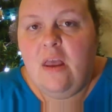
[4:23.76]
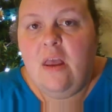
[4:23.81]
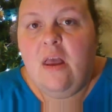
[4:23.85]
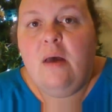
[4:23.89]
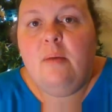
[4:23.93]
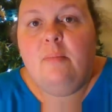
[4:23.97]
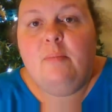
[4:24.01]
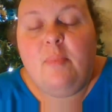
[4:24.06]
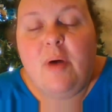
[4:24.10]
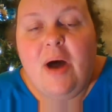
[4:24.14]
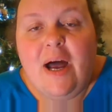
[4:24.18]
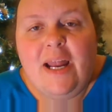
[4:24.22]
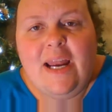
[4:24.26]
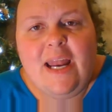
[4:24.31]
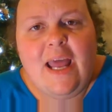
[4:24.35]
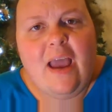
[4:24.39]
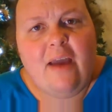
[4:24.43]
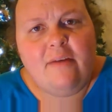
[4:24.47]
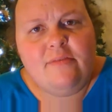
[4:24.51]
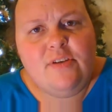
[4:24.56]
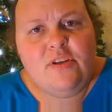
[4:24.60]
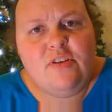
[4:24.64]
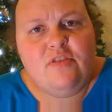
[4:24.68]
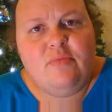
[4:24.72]
But
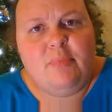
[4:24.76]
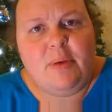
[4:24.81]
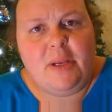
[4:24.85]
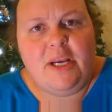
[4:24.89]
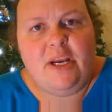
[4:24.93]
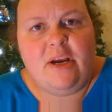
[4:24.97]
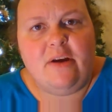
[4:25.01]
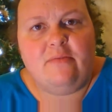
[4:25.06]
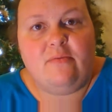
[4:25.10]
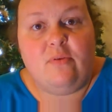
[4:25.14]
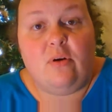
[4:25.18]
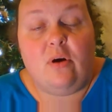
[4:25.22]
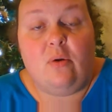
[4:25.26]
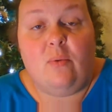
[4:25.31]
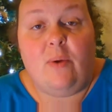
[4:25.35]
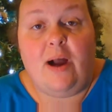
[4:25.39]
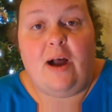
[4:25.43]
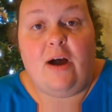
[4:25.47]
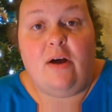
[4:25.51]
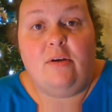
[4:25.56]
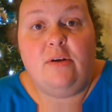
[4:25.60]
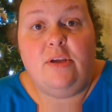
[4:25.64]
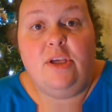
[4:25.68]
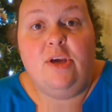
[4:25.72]
after you've been here for a
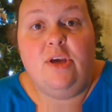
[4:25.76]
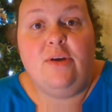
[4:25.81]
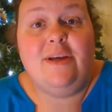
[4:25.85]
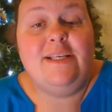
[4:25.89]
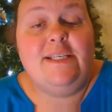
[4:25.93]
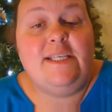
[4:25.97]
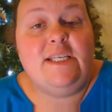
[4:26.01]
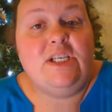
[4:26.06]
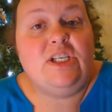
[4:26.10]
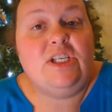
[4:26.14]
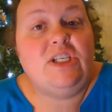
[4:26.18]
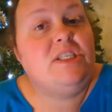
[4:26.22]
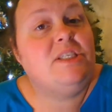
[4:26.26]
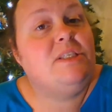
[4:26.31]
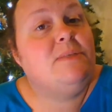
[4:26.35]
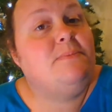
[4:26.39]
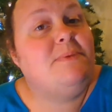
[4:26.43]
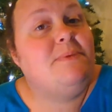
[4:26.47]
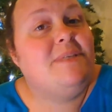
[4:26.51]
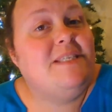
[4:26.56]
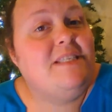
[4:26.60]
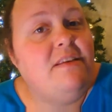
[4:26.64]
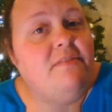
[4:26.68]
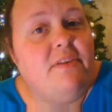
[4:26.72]
while, you can teach
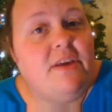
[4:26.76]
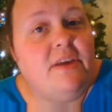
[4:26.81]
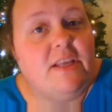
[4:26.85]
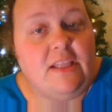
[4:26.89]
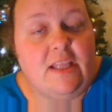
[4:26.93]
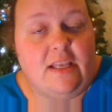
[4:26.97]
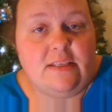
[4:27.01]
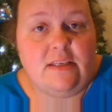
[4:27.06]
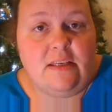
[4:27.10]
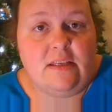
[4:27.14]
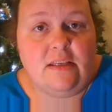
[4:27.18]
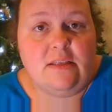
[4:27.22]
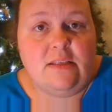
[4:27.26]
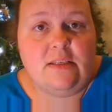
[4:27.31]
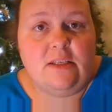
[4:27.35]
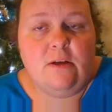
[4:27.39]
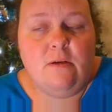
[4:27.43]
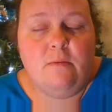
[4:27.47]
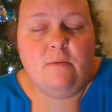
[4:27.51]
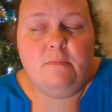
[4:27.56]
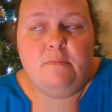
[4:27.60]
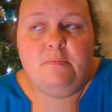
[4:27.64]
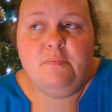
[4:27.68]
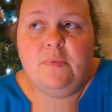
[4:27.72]
specific lessons.
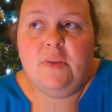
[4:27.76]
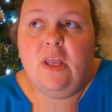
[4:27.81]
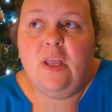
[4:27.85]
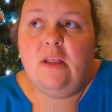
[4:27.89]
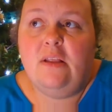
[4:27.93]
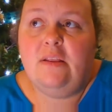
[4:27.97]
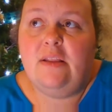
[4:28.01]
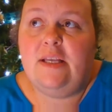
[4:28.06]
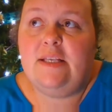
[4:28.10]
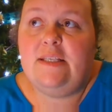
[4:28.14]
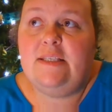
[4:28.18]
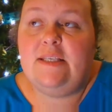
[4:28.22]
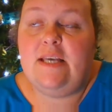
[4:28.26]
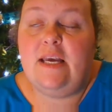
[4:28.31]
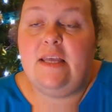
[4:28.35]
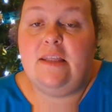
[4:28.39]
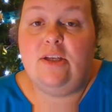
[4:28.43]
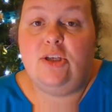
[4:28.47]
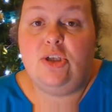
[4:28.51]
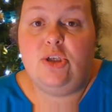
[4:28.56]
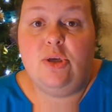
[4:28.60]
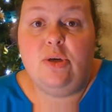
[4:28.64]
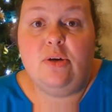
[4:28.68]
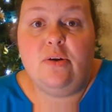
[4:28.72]
Let's say
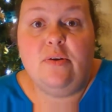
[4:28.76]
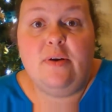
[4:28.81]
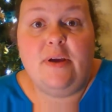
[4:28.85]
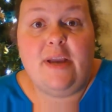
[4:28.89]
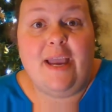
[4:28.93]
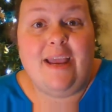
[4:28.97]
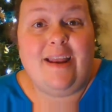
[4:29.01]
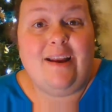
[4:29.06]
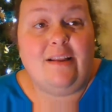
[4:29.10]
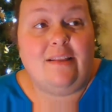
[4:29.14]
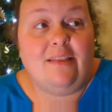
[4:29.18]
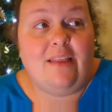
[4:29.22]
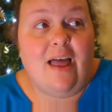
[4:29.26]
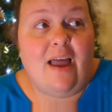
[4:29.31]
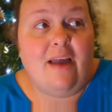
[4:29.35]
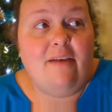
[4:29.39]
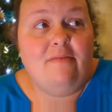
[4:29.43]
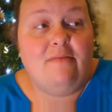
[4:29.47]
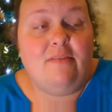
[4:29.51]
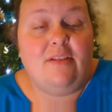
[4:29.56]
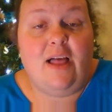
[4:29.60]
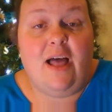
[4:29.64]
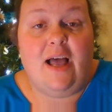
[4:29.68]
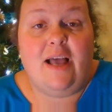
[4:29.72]
that you create a live
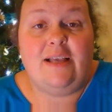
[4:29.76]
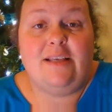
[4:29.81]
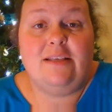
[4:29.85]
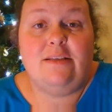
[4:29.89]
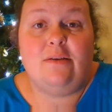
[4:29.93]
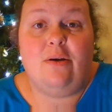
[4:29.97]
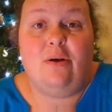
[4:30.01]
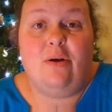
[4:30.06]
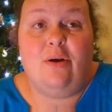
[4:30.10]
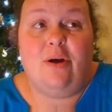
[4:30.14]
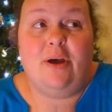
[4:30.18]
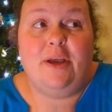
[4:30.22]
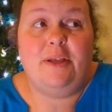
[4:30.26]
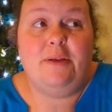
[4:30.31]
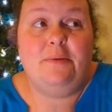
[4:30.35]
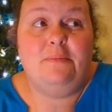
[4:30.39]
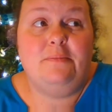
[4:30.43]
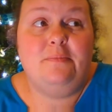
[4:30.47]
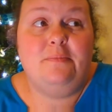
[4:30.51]
class on